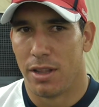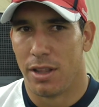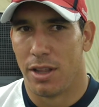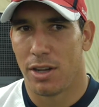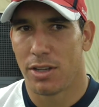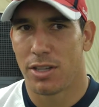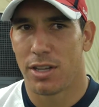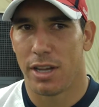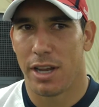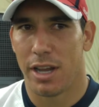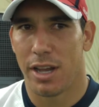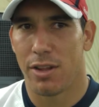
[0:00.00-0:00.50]

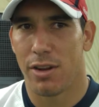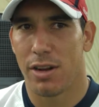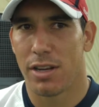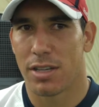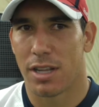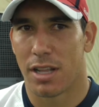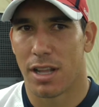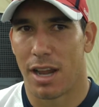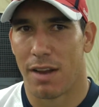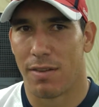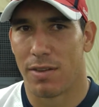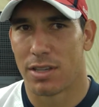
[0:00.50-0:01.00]
There is
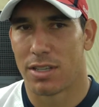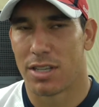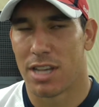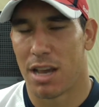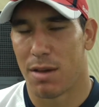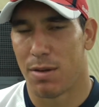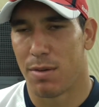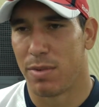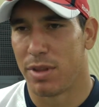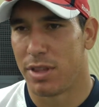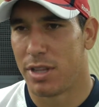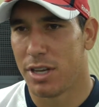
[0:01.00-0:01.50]
a lot of
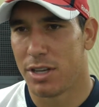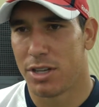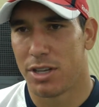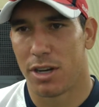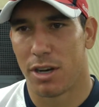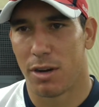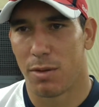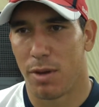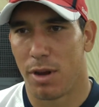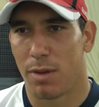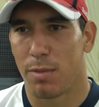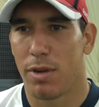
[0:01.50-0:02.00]
excitement, but this
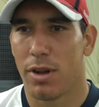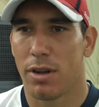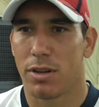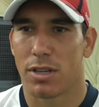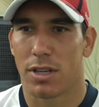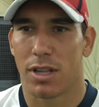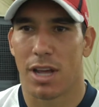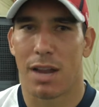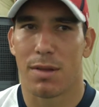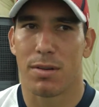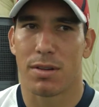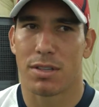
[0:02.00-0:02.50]
year, you know, there was
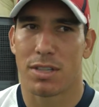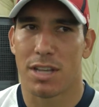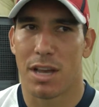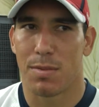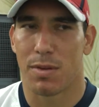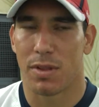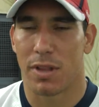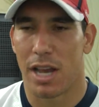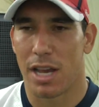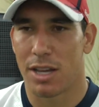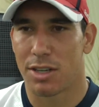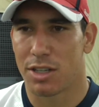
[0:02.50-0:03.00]
a lot of
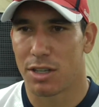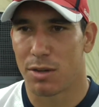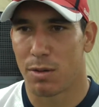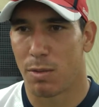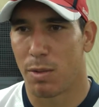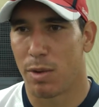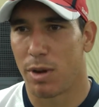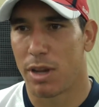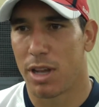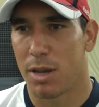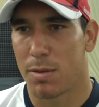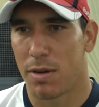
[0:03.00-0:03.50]
excitement last year
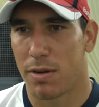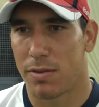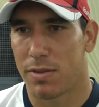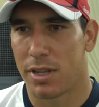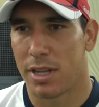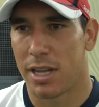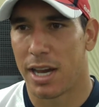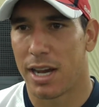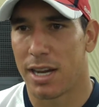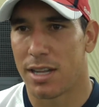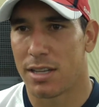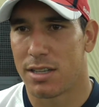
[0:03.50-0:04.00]
when we were coming off
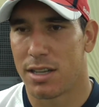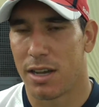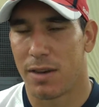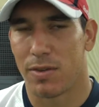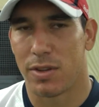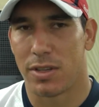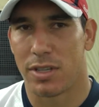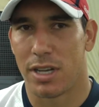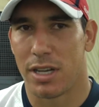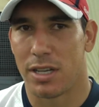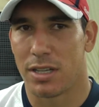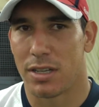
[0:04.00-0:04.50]
the
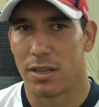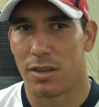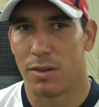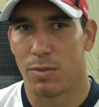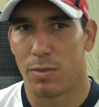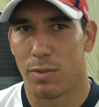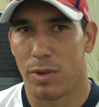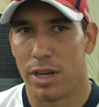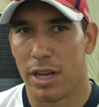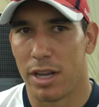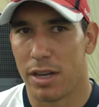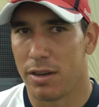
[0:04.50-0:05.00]
9-7 season.
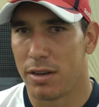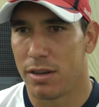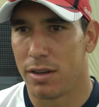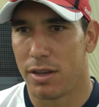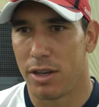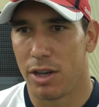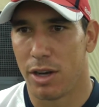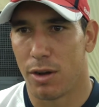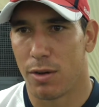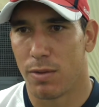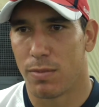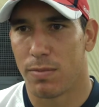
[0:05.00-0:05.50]
We didn't,
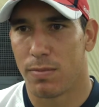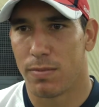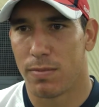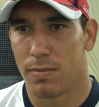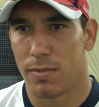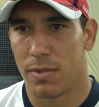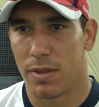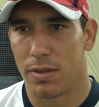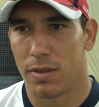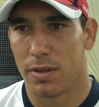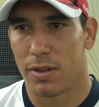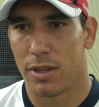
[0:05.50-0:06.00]
you know,
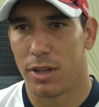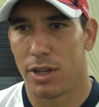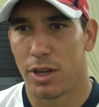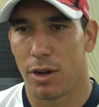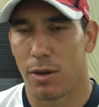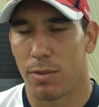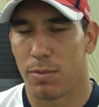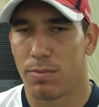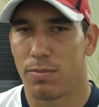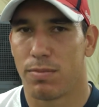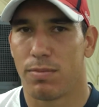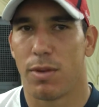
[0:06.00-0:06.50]

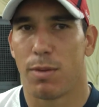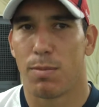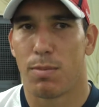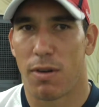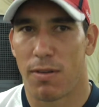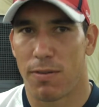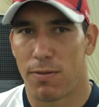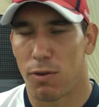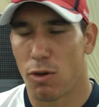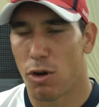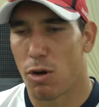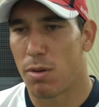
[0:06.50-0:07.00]

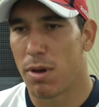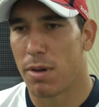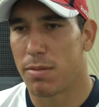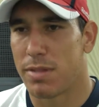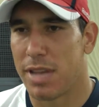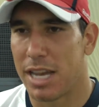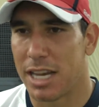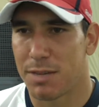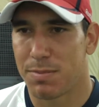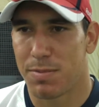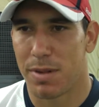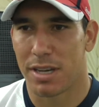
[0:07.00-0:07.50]
perform up
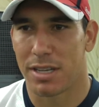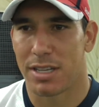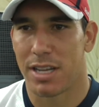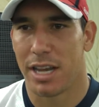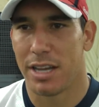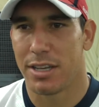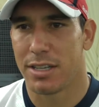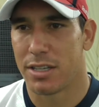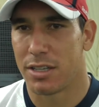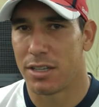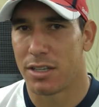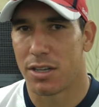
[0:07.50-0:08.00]
to
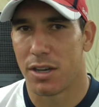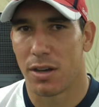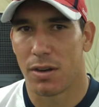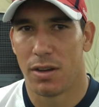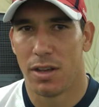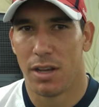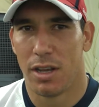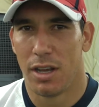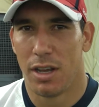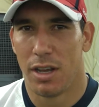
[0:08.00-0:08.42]
expectations. So